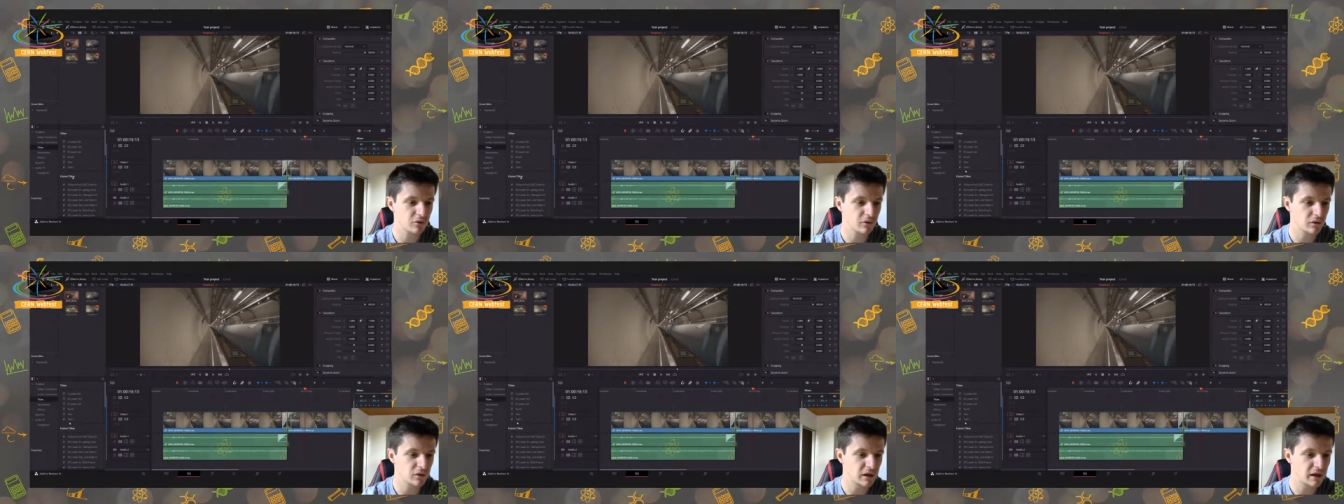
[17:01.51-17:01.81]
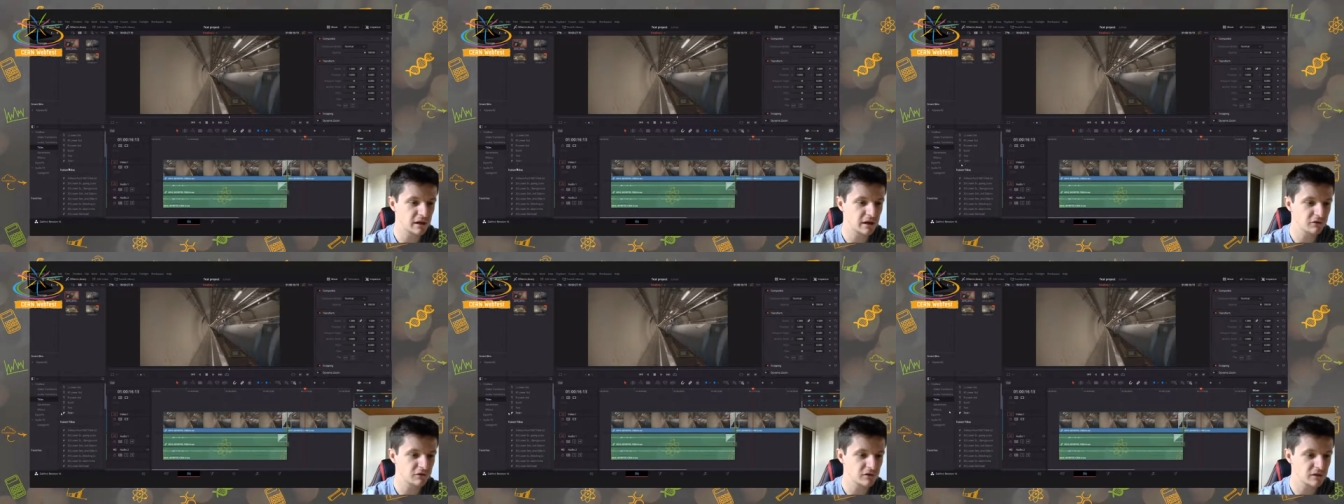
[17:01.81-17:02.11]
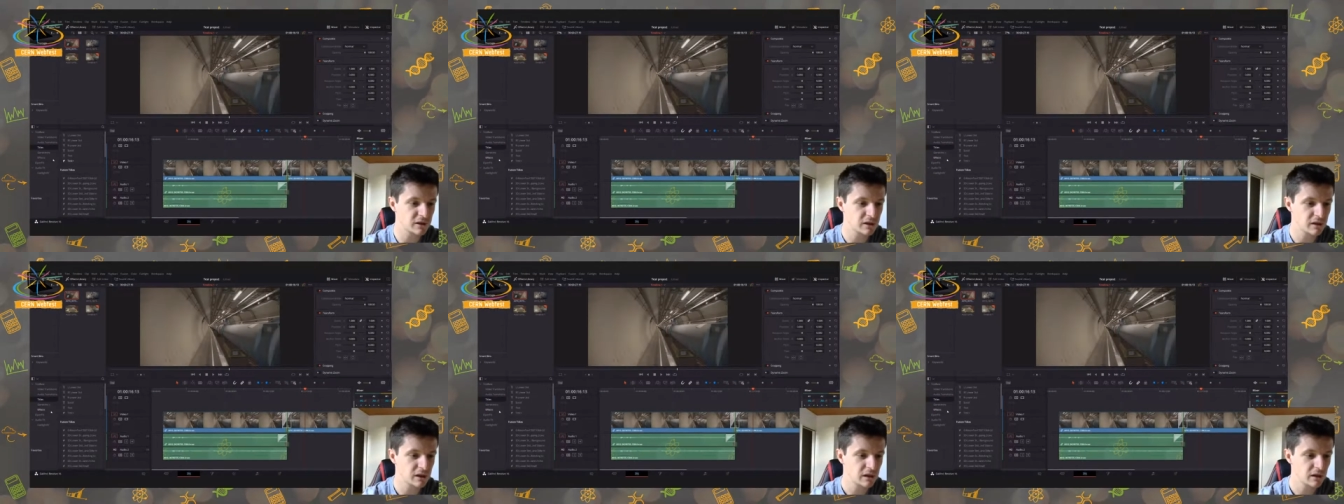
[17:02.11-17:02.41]
on the
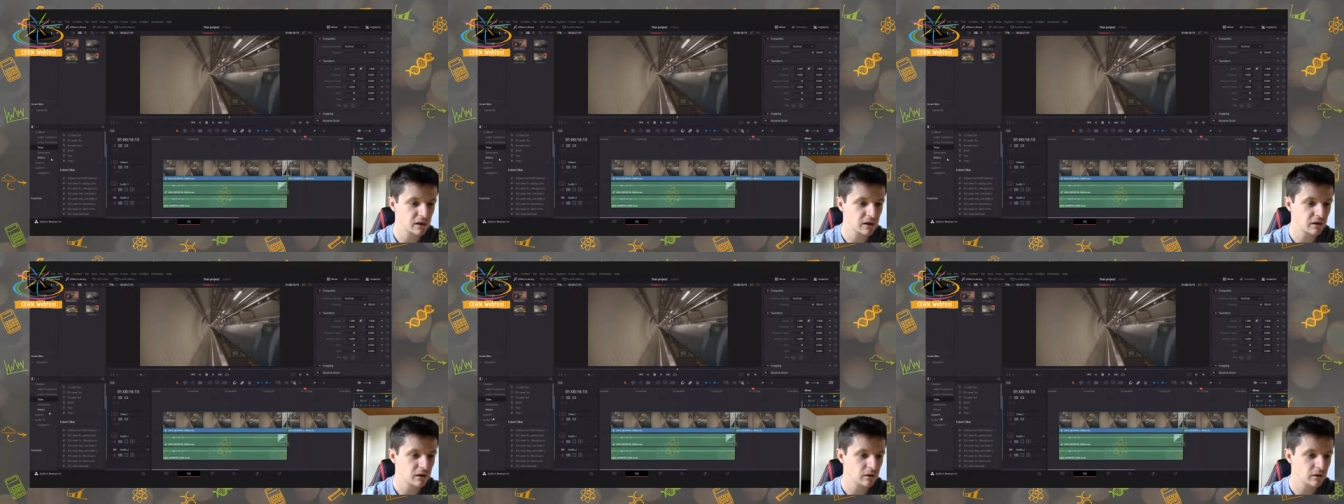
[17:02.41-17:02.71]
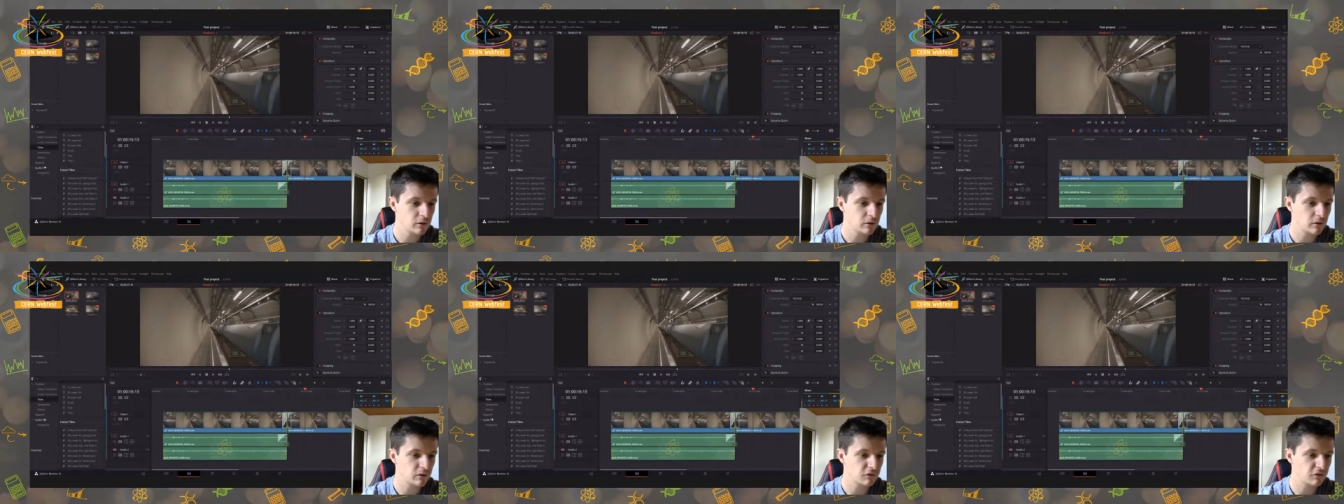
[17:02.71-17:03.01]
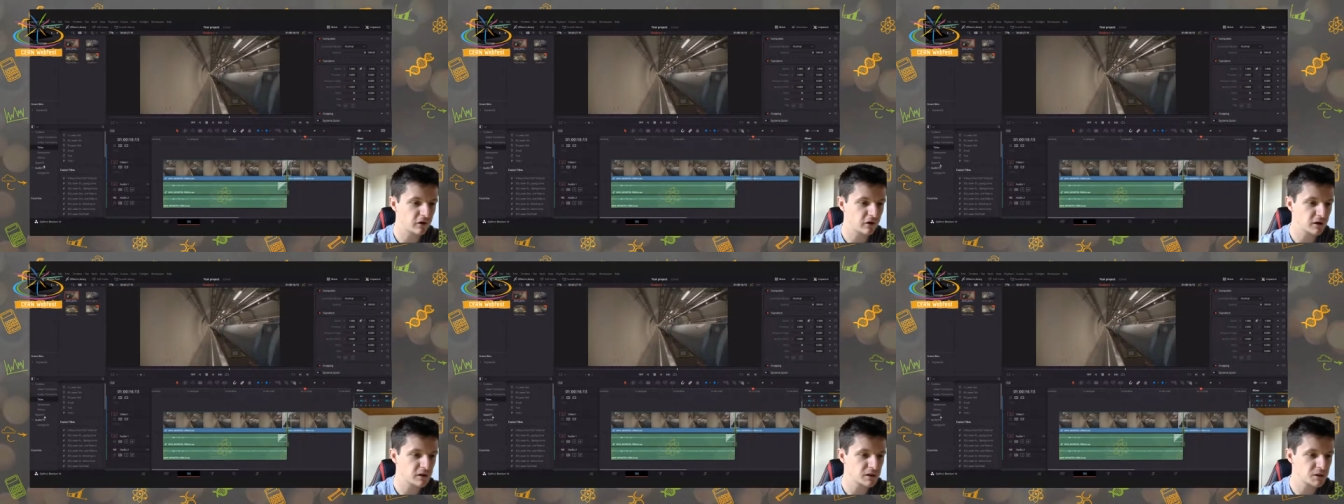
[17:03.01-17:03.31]
left. You can
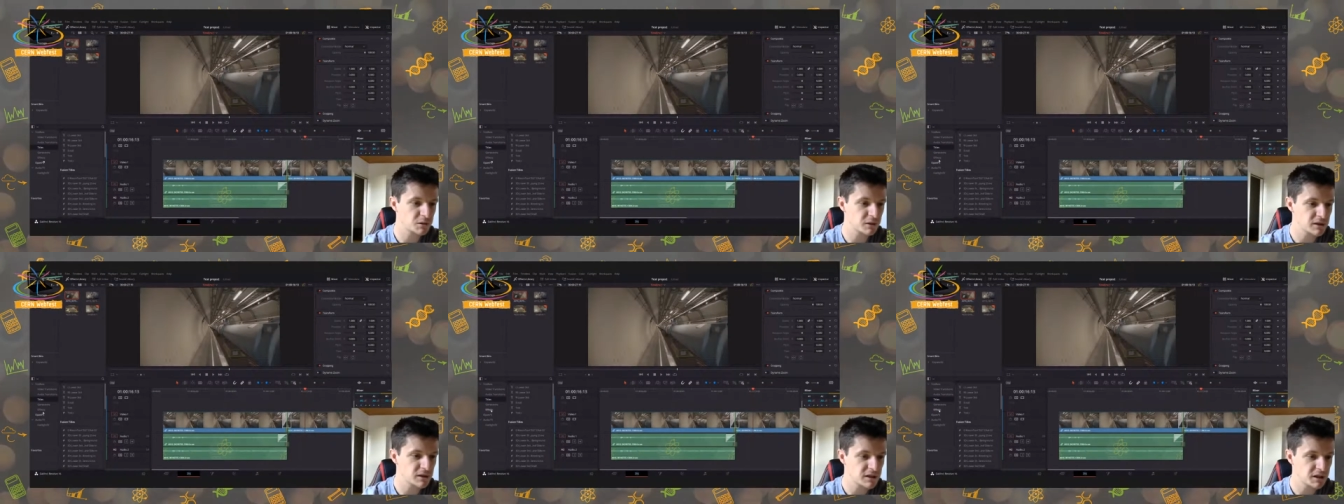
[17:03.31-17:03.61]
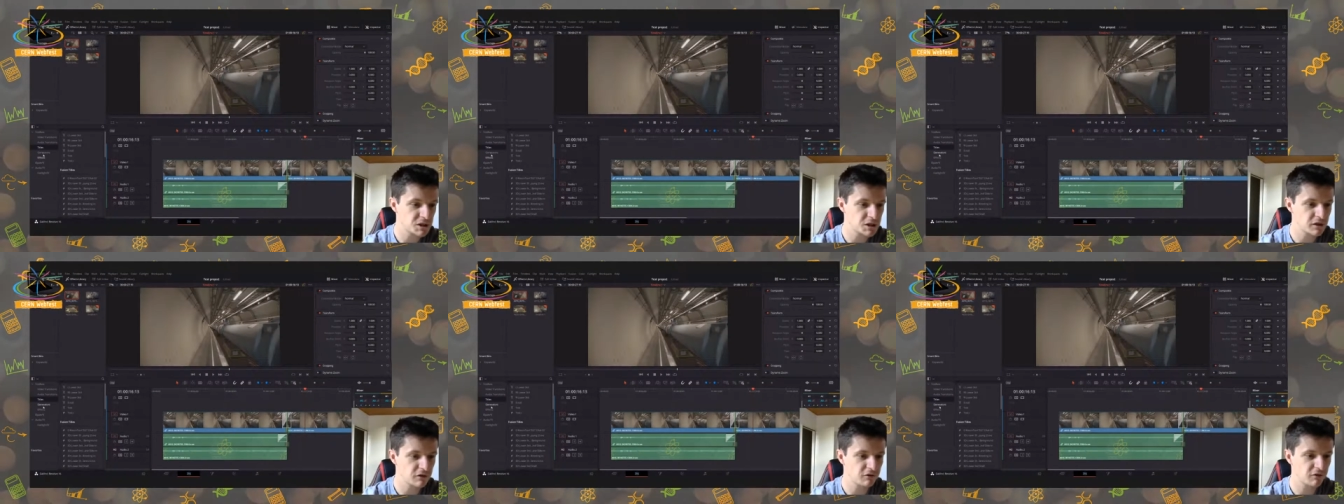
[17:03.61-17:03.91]
find transition